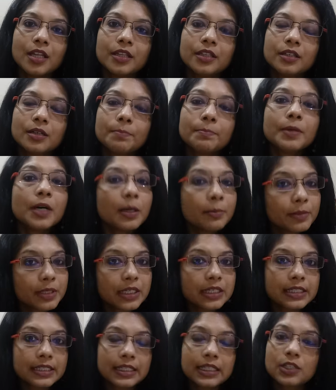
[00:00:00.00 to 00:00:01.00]
the
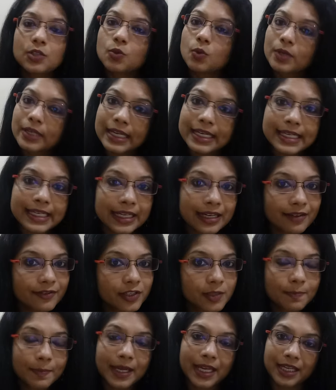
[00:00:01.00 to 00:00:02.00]
permanent teeth don't get enough
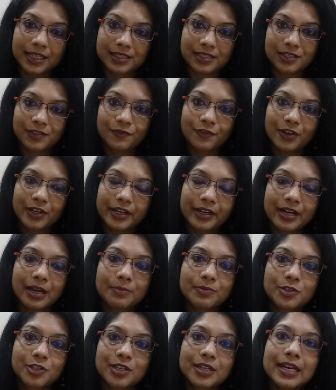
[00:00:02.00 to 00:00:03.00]
space for
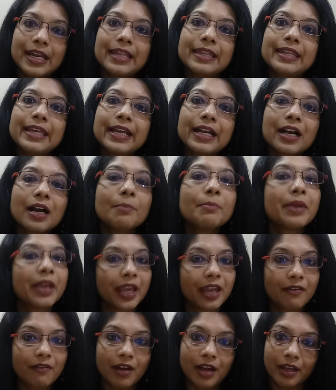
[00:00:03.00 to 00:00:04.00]
eruption and they come
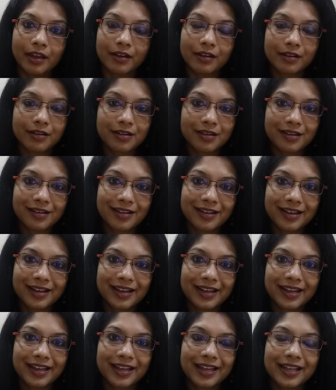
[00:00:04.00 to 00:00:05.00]
haywire.
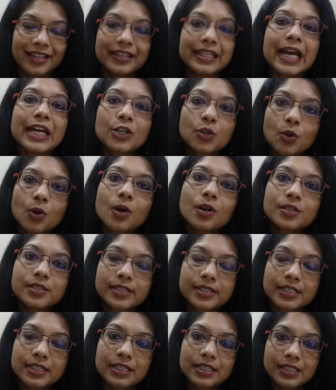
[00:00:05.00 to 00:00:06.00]
That
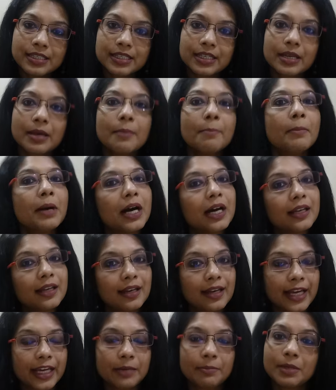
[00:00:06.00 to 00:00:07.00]
causes
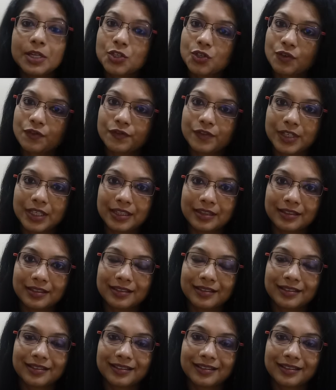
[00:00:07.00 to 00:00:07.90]
malalignment of teeth.